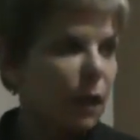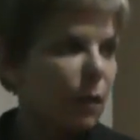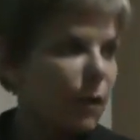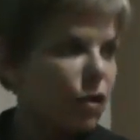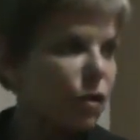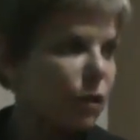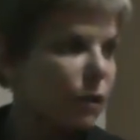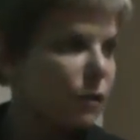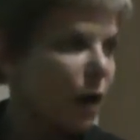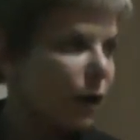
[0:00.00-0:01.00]

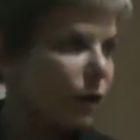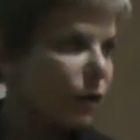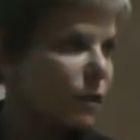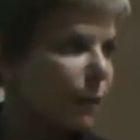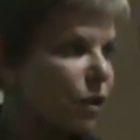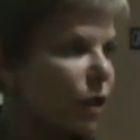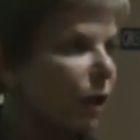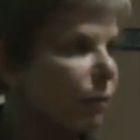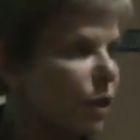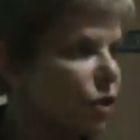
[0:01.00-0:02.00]
commissioners, auditors, budget
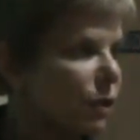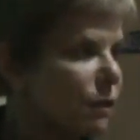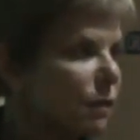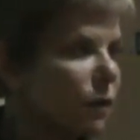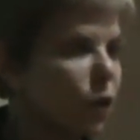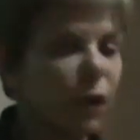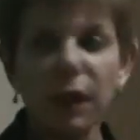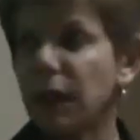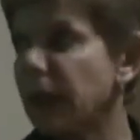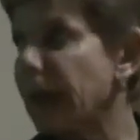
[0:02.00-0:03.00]
commissions
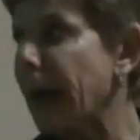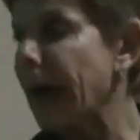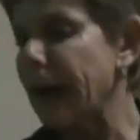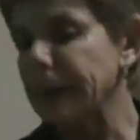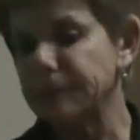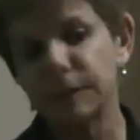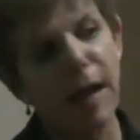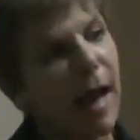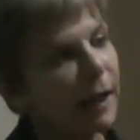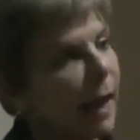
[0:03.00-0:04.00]
looking
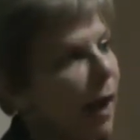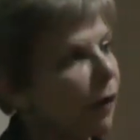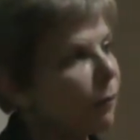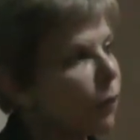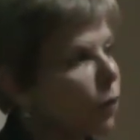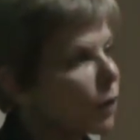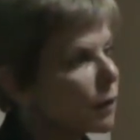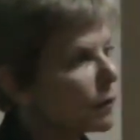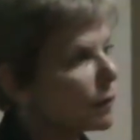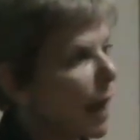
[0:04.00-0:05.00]
at county
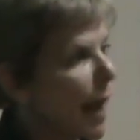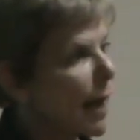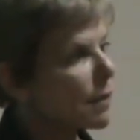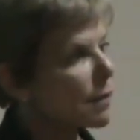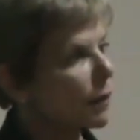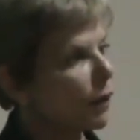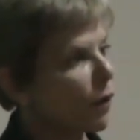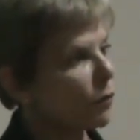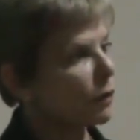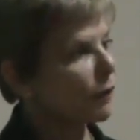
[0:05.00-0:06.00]
boards as, you
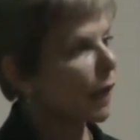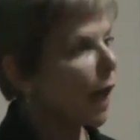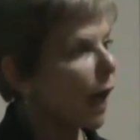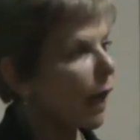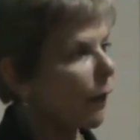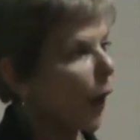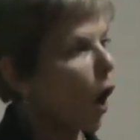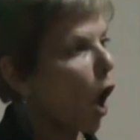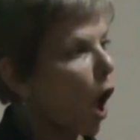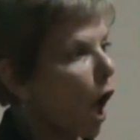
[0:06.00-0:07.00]
know, living high on the
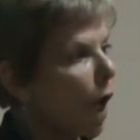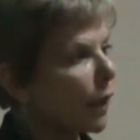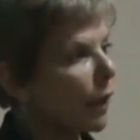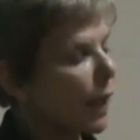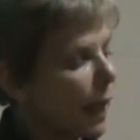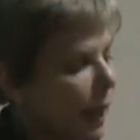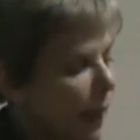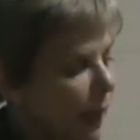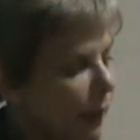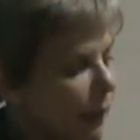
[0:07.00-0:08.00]
fog,
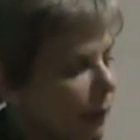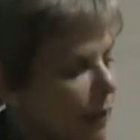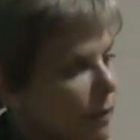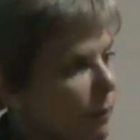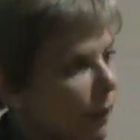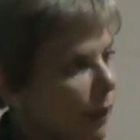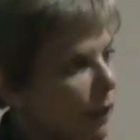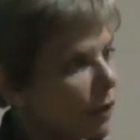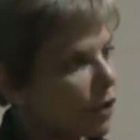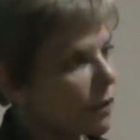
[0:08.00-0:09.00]
and that's
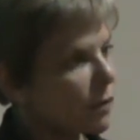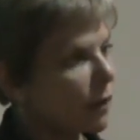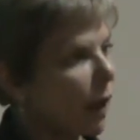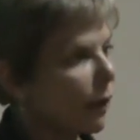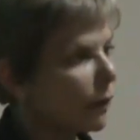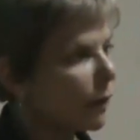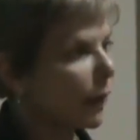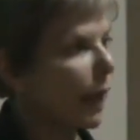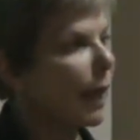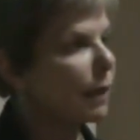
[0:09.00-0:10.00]
simply just not
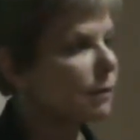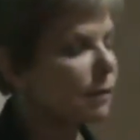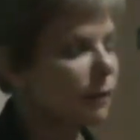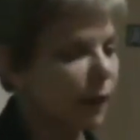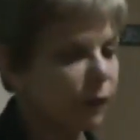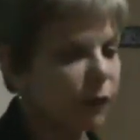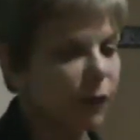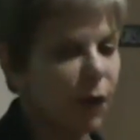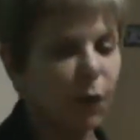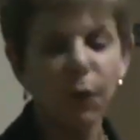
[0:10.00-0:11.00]
the case. And
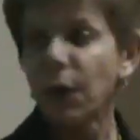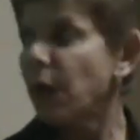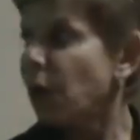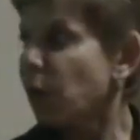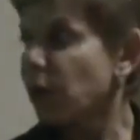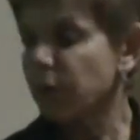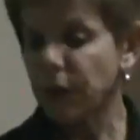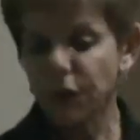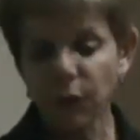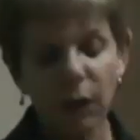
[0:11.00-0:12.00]
so we're
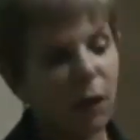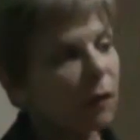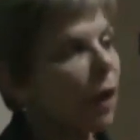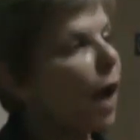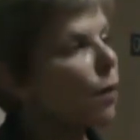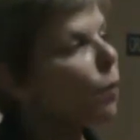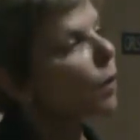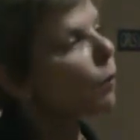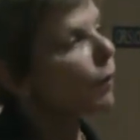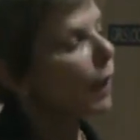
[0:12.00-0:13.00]
really doing a lot of
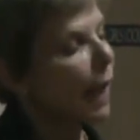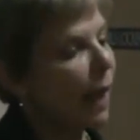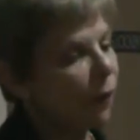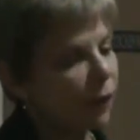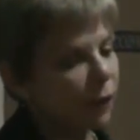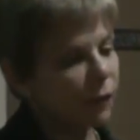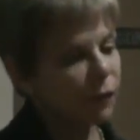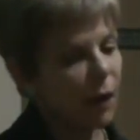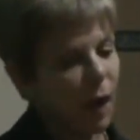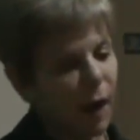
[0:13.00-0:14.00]
work with
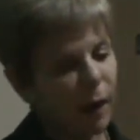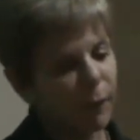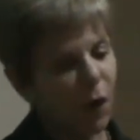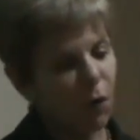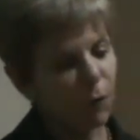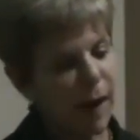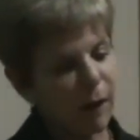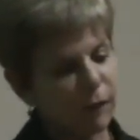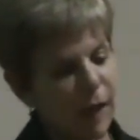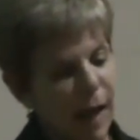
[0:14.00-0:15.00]
counties
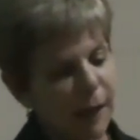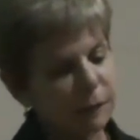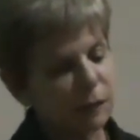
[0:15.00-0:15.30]
around that.